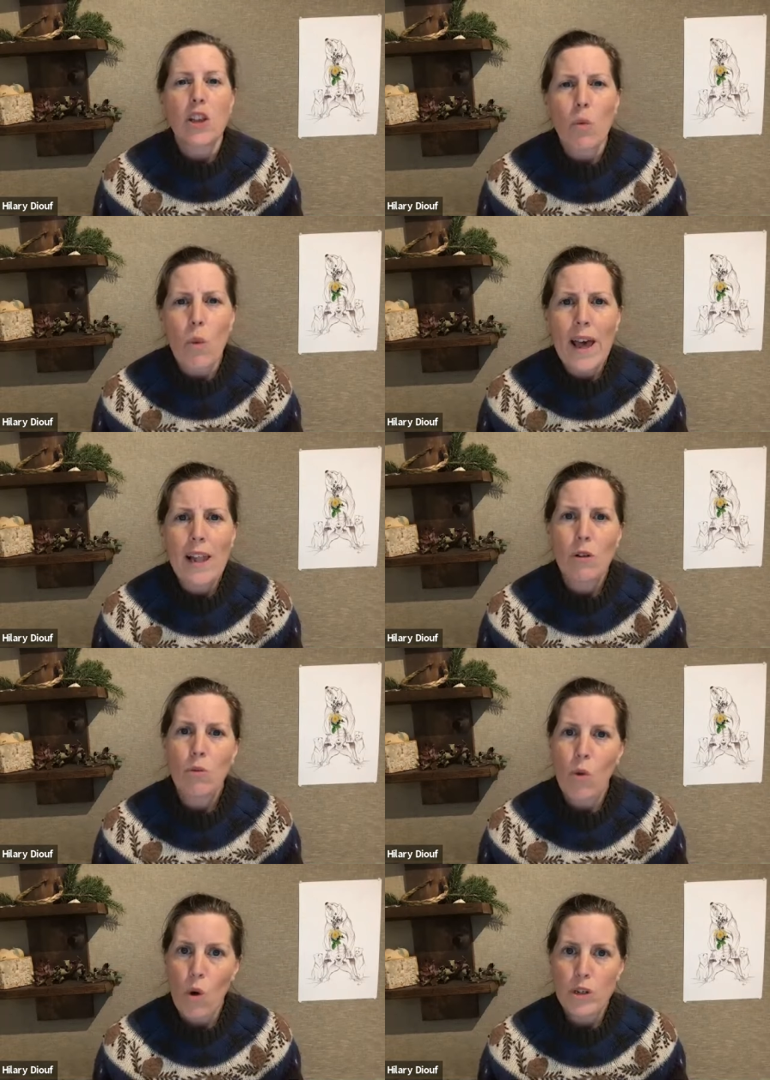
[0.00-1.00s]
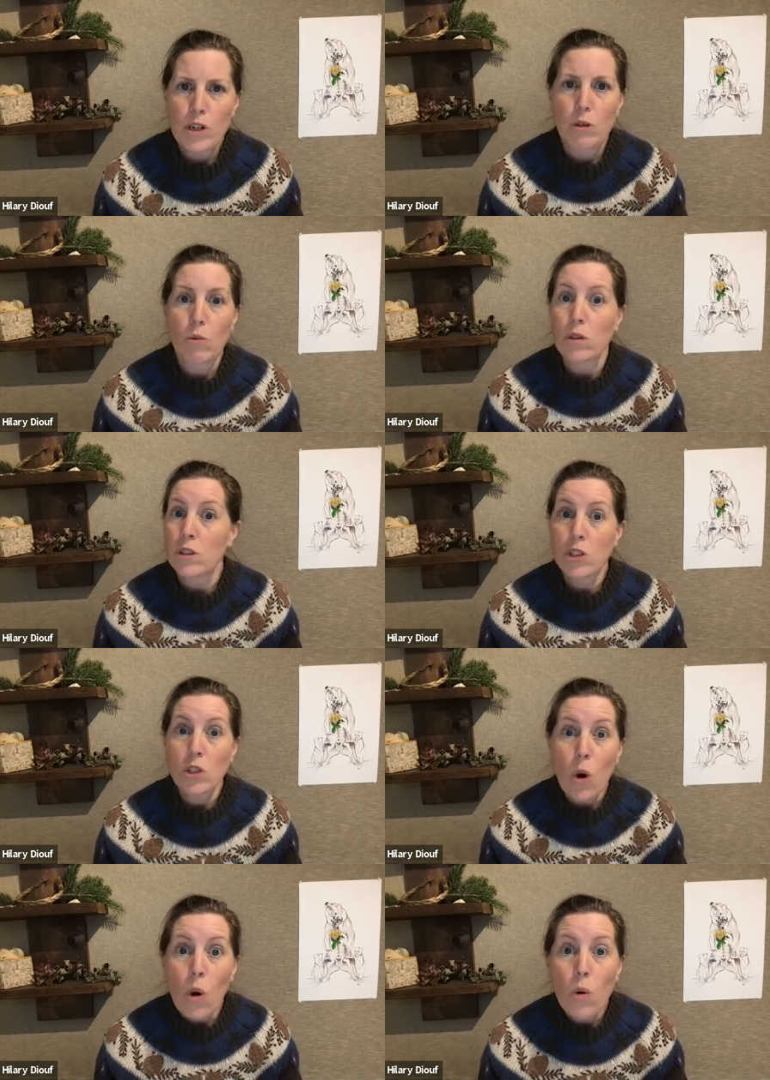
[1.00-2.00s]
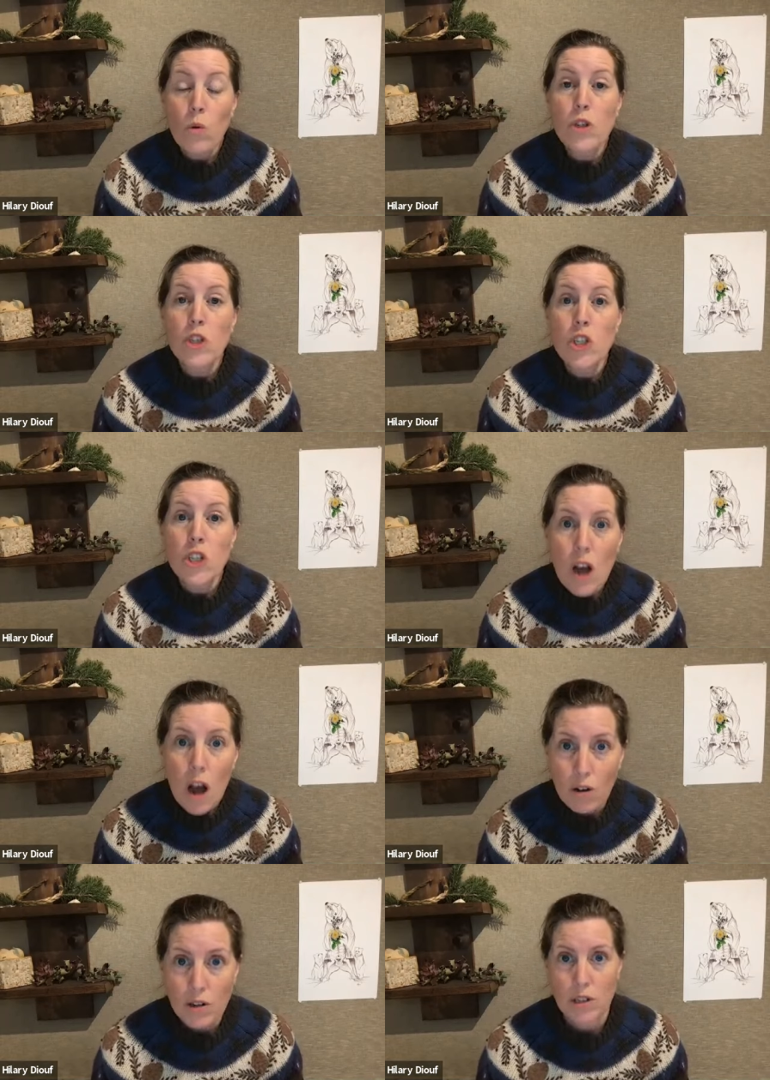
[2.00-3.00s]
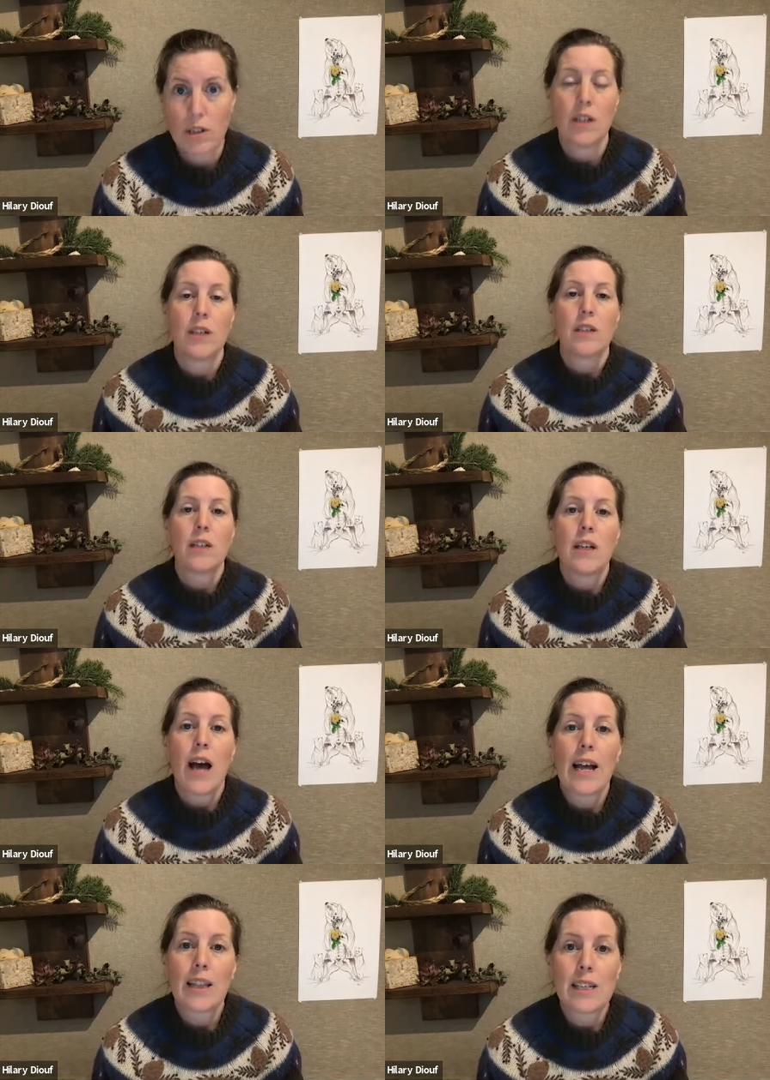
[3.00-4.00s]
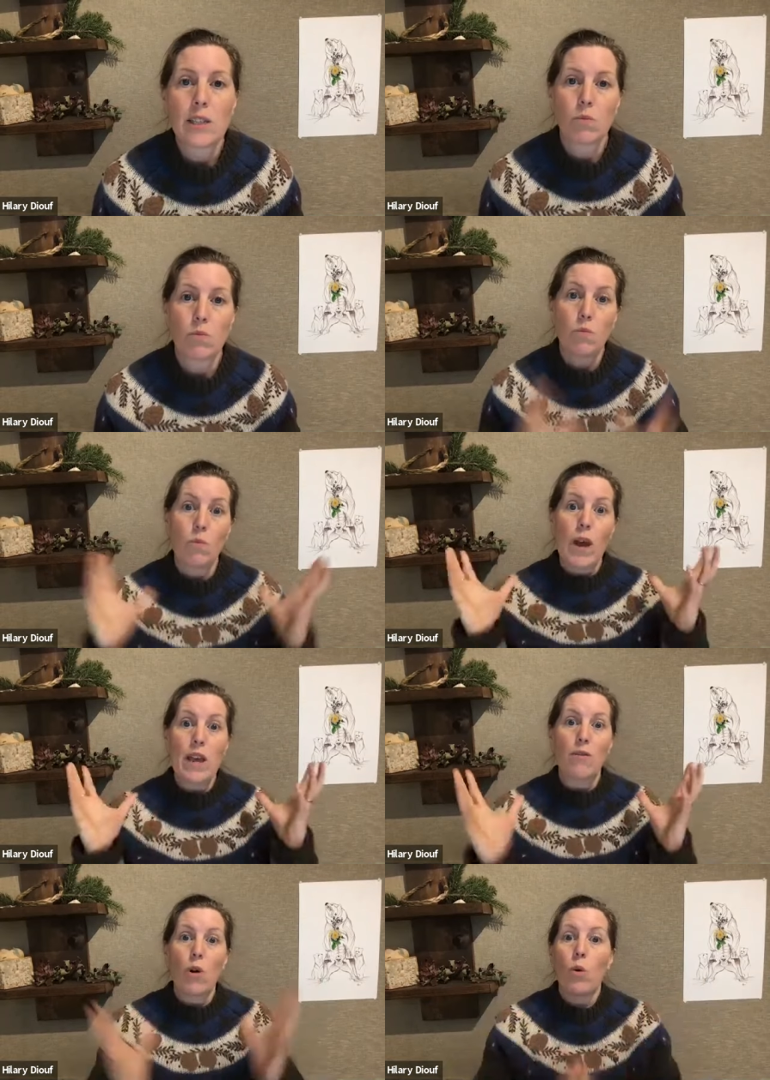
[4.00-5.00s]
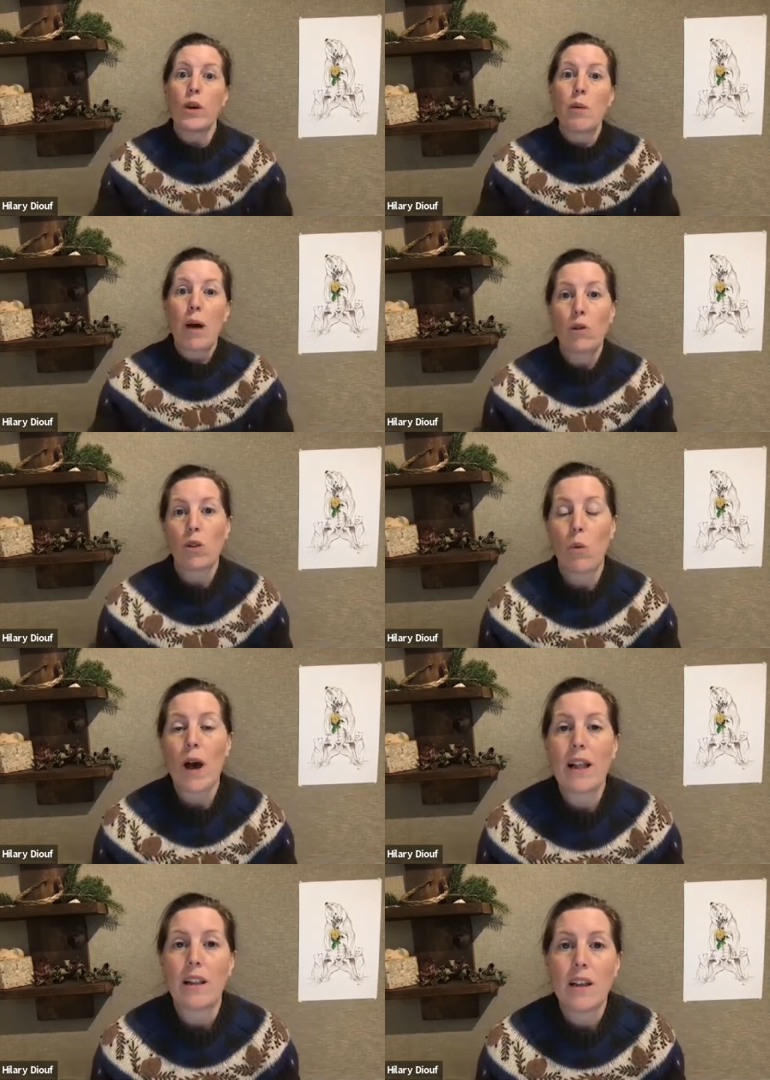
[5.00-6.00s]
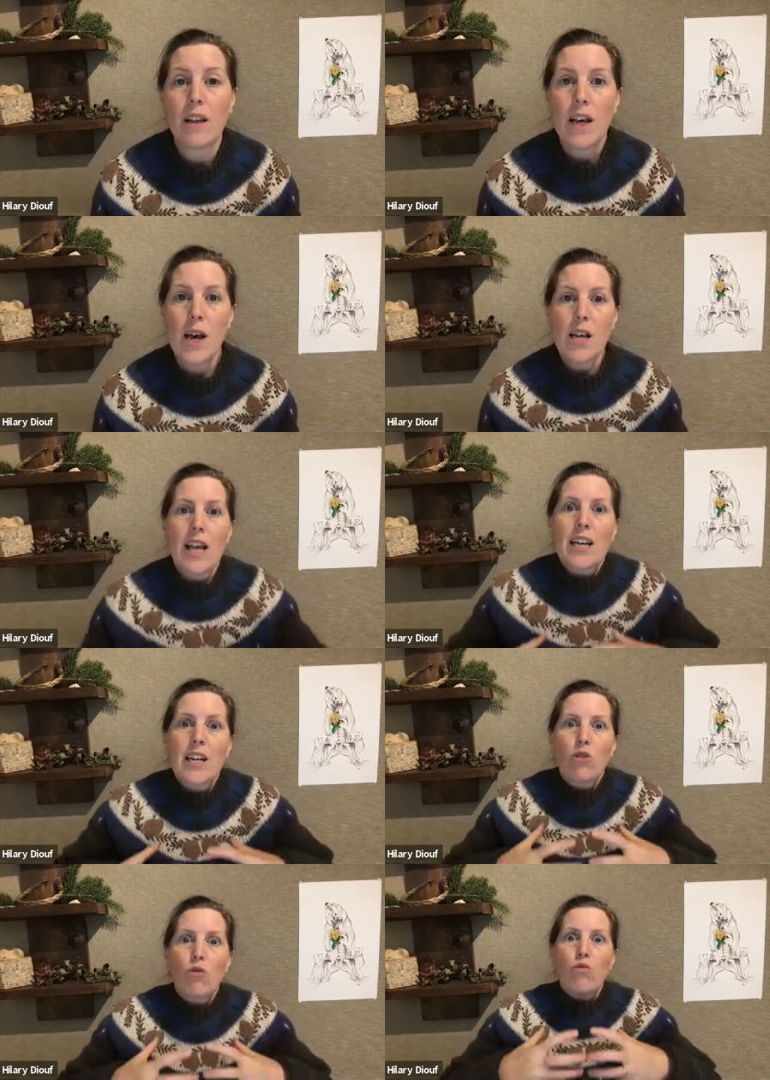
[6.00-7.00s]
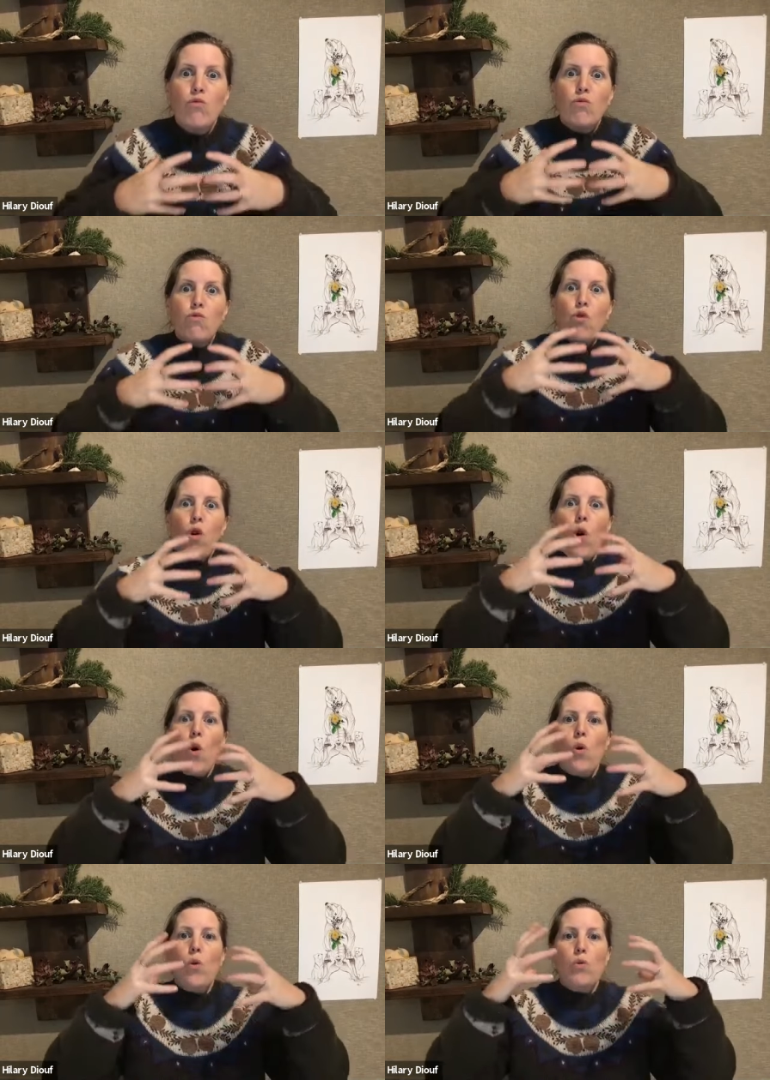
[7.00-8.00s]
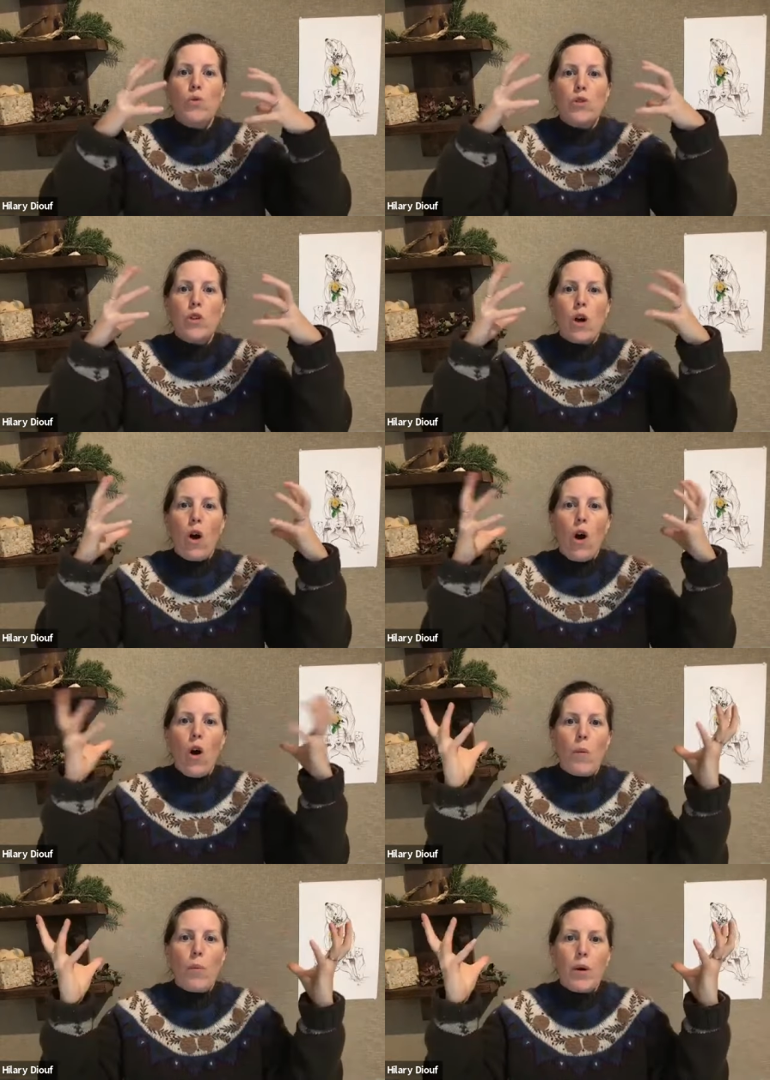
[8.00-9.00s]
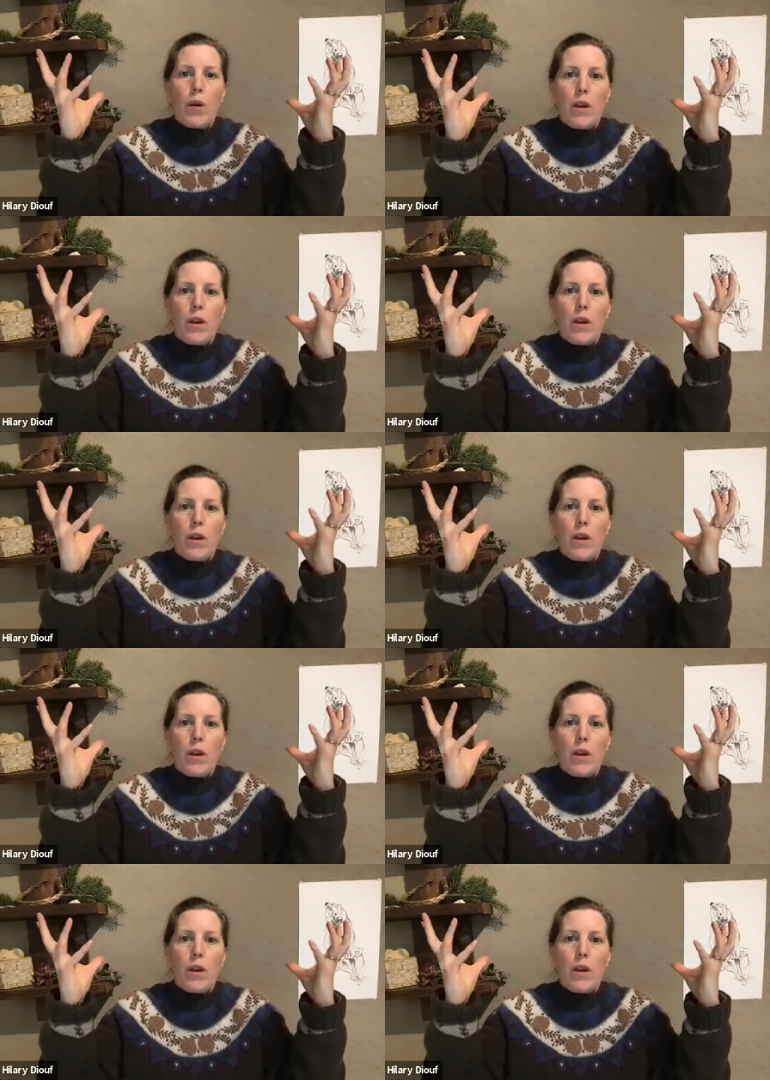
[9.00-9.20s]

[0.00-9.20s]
The well water was so shocked at this way of going about the well, that it rose up.